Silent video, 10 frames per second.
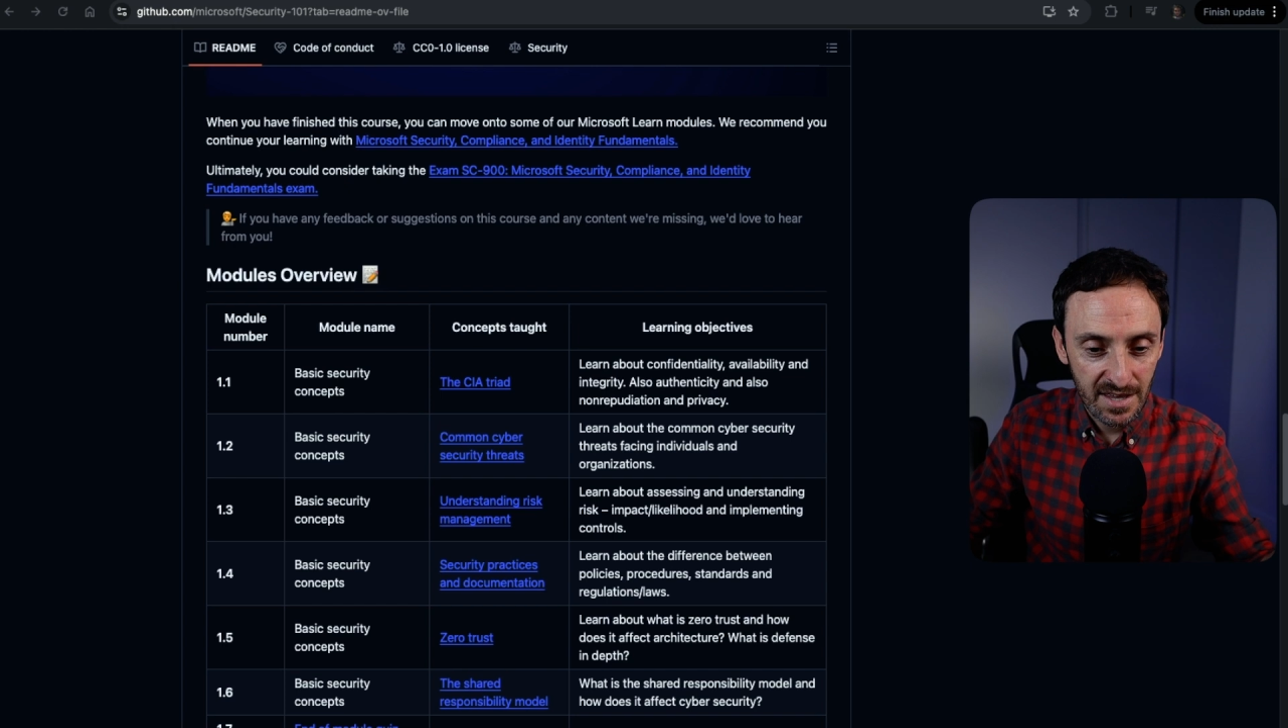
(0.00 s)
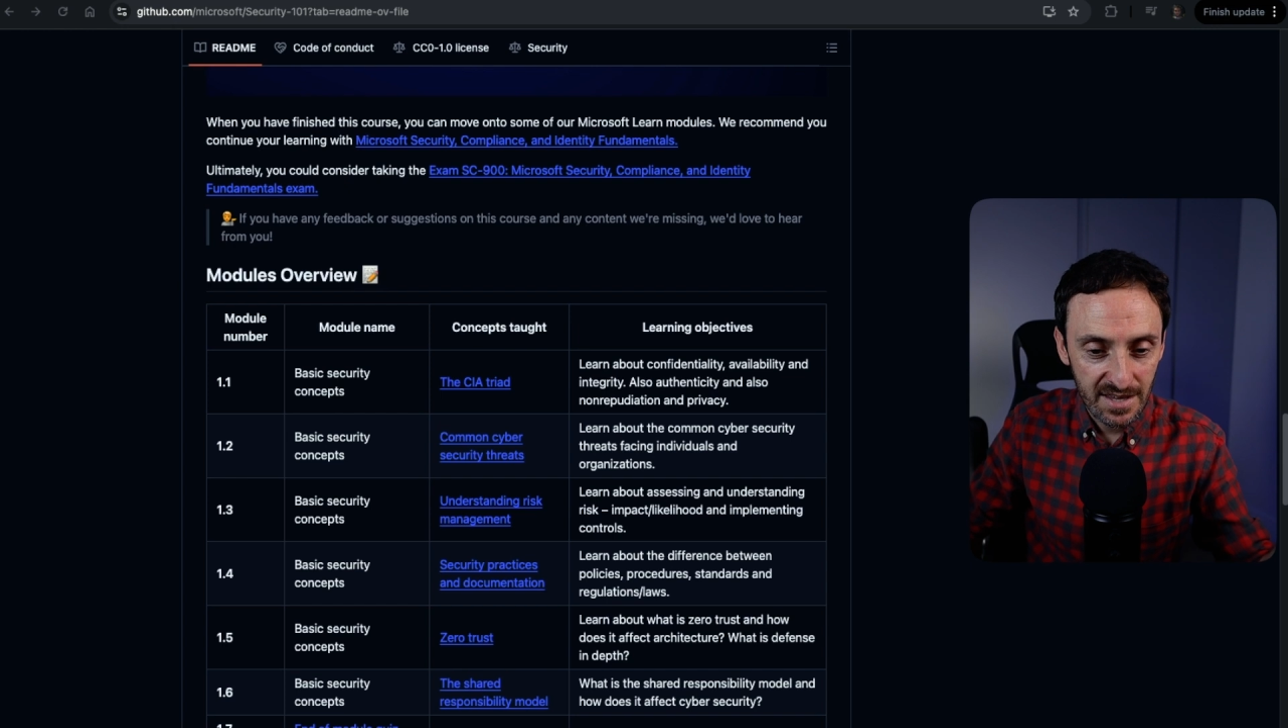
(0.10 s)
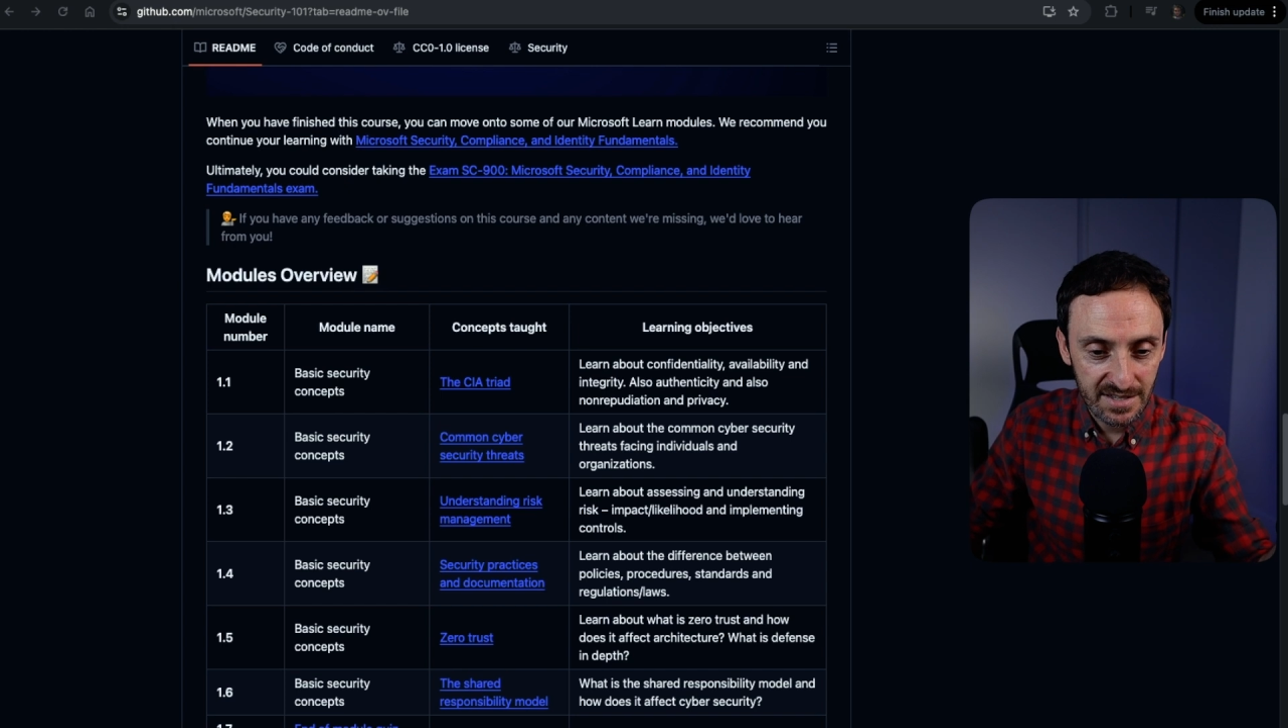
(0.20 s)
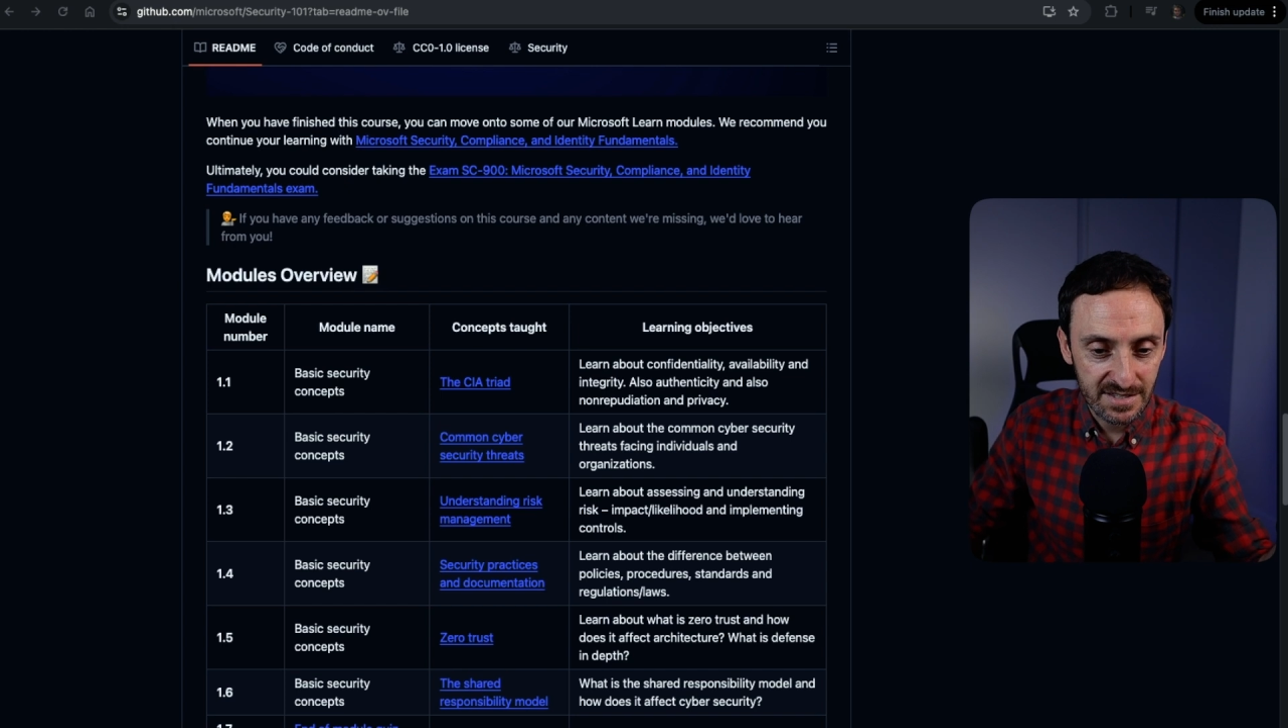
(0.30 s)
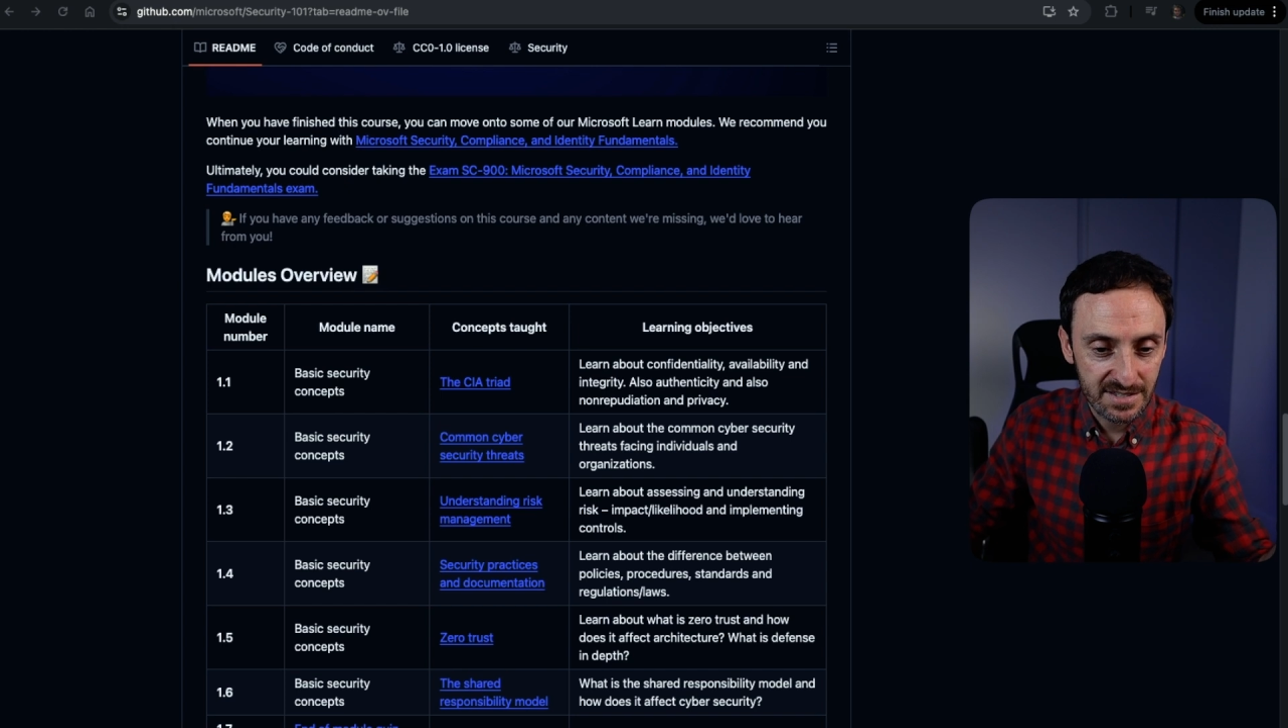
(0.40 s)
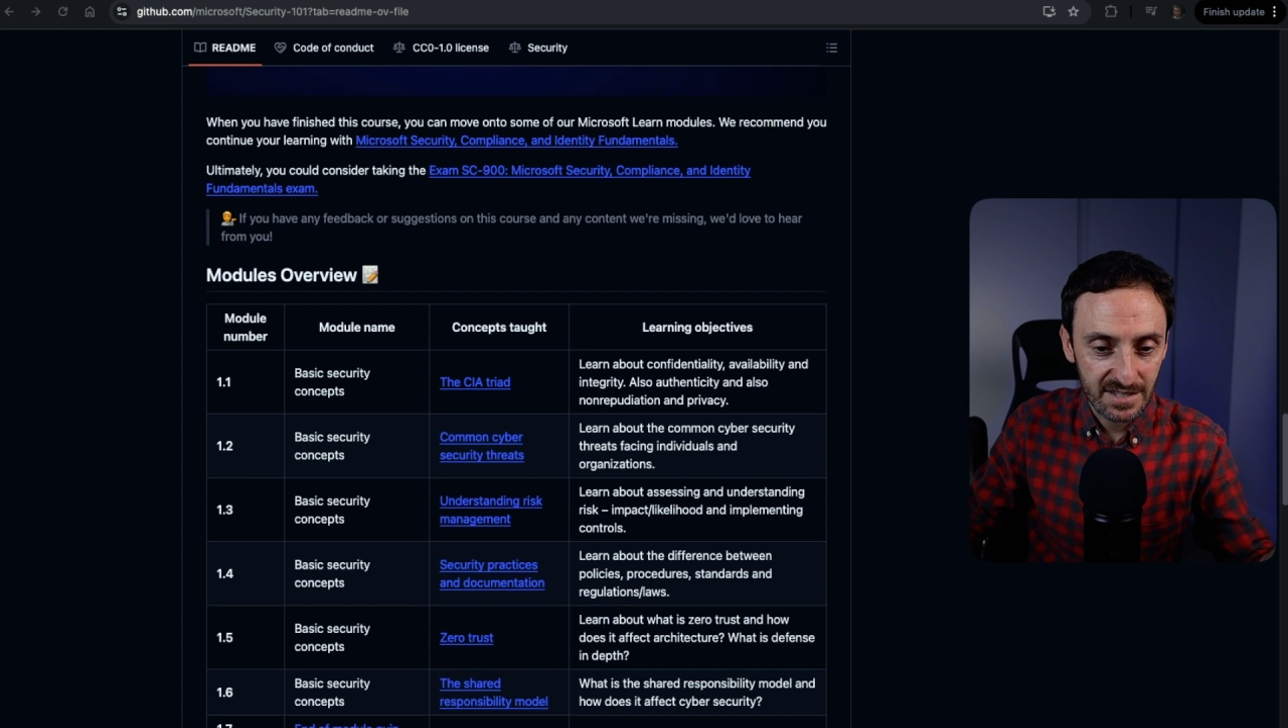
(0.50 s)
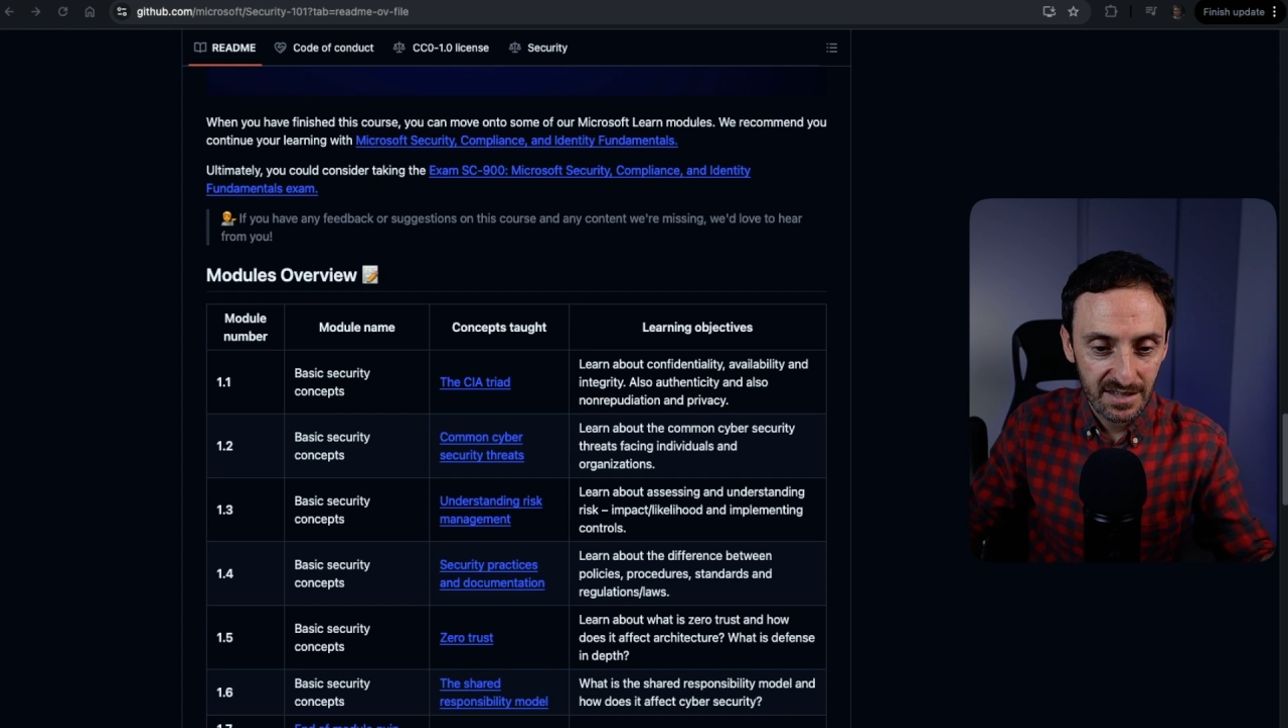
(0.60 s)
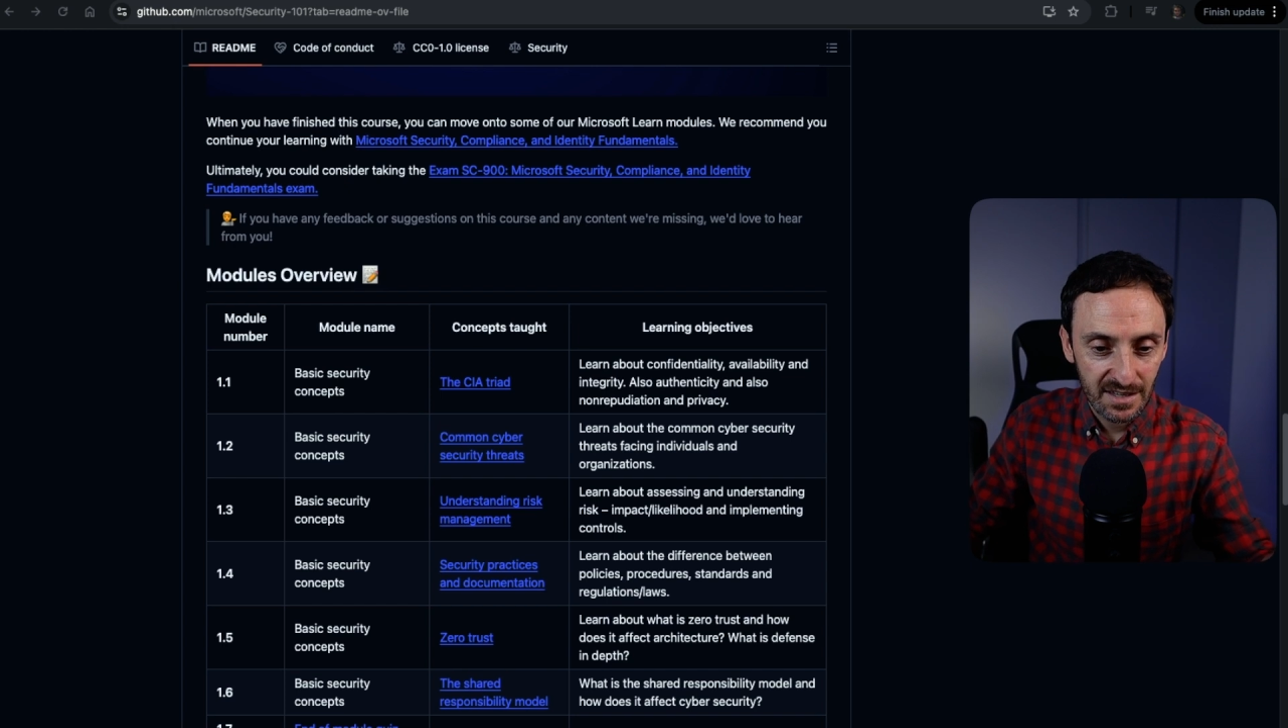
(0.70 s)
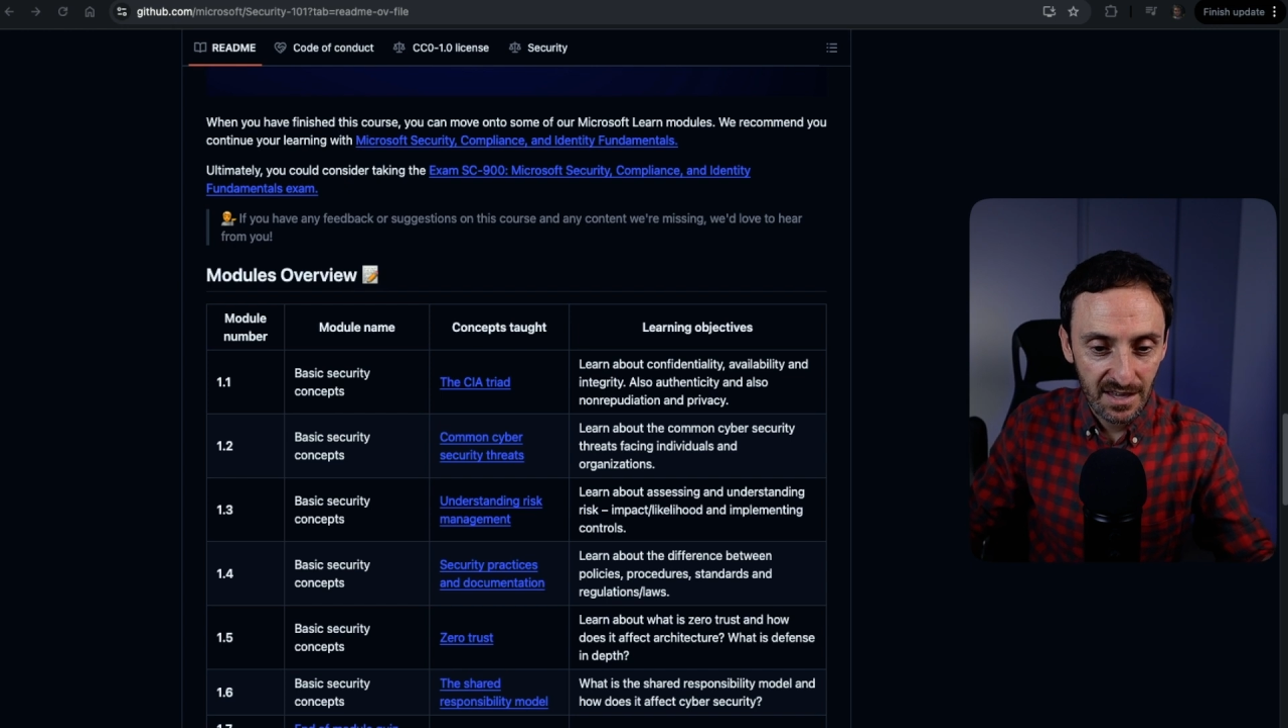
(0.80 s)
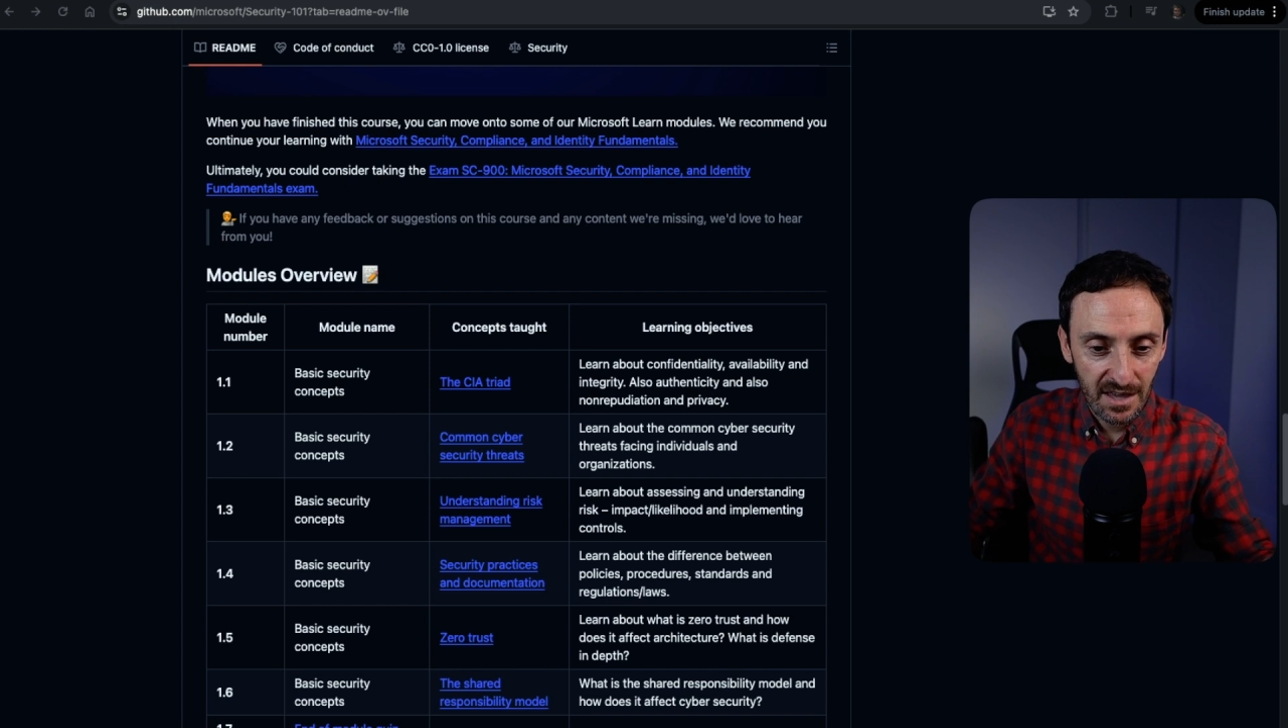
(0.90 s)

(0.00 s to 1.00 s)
is,